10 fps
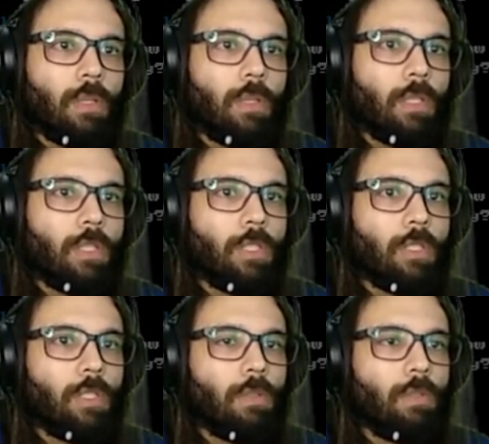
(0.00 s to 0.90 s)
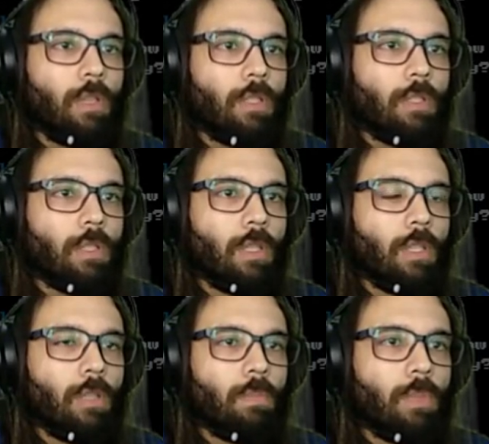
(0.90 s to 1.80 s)
Let's just see if there isn't
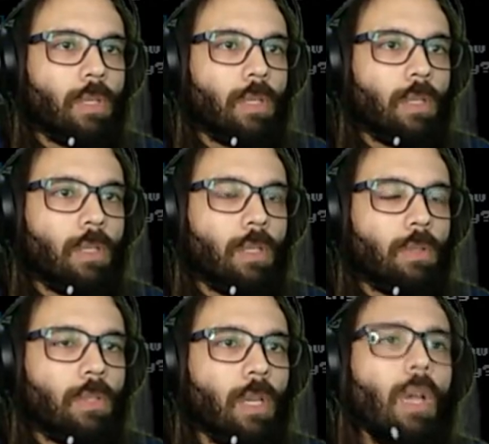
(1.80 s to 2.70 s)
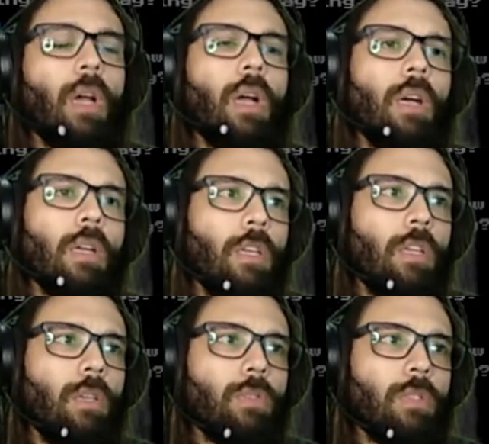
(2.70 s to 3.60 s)
any by. Ah, he
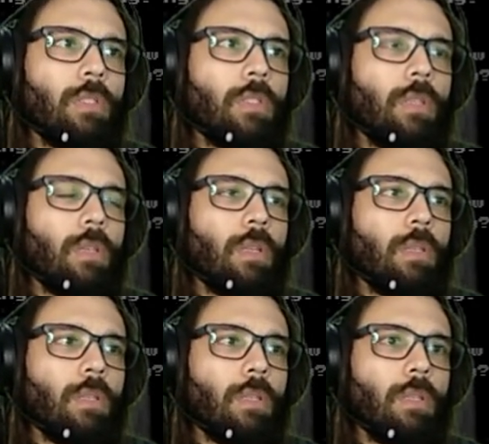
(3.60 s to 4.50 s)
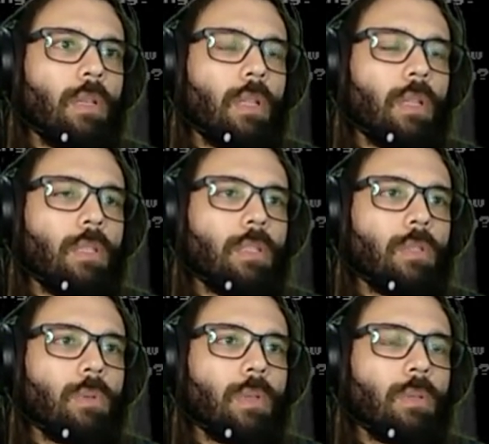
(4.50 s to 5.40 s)
uses uh catalyst
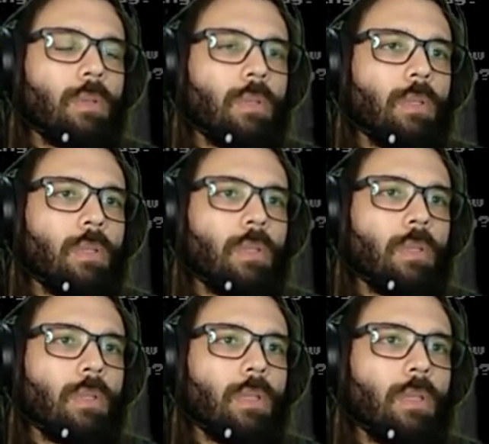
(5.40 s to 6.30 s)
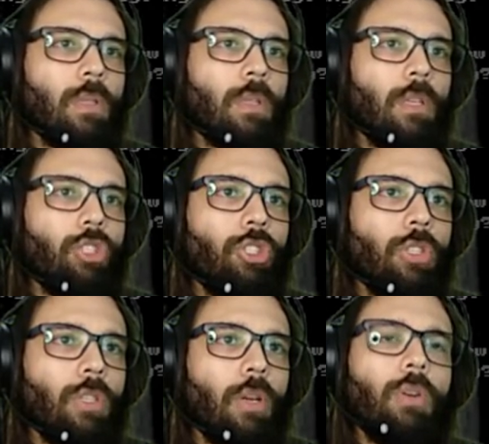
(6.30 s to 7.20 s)
as well. And
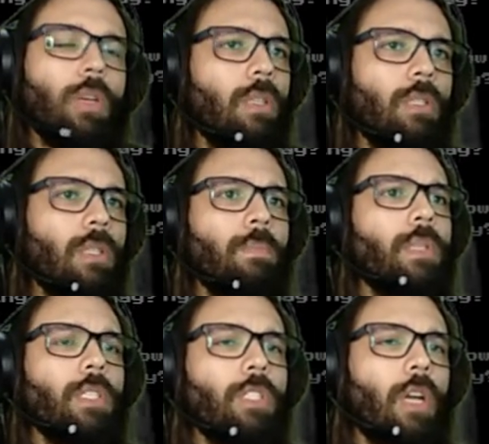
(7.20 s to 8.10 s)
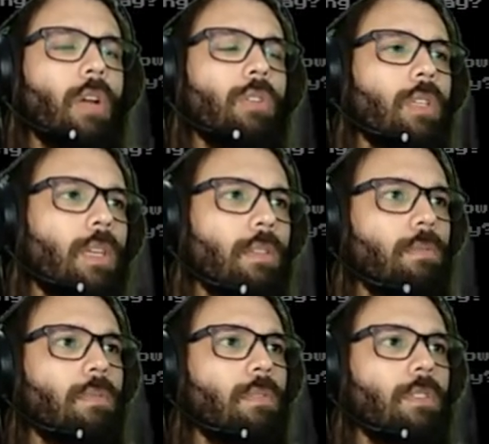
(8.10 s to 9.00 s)
she, okay, there's a bunch. How did I
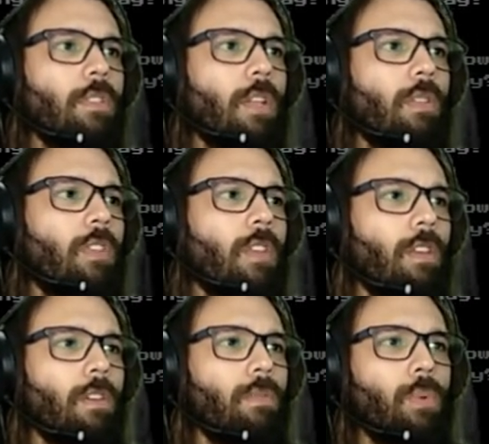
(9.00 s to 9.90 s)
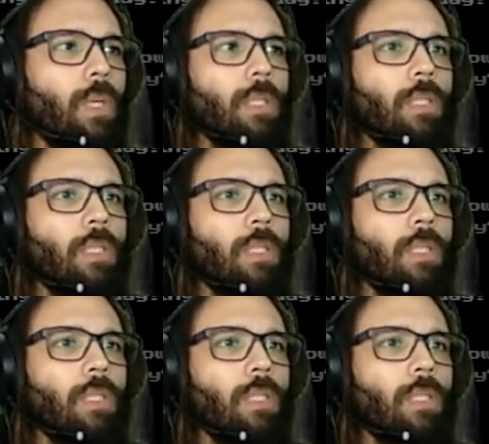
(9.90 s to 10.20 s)
not think of one?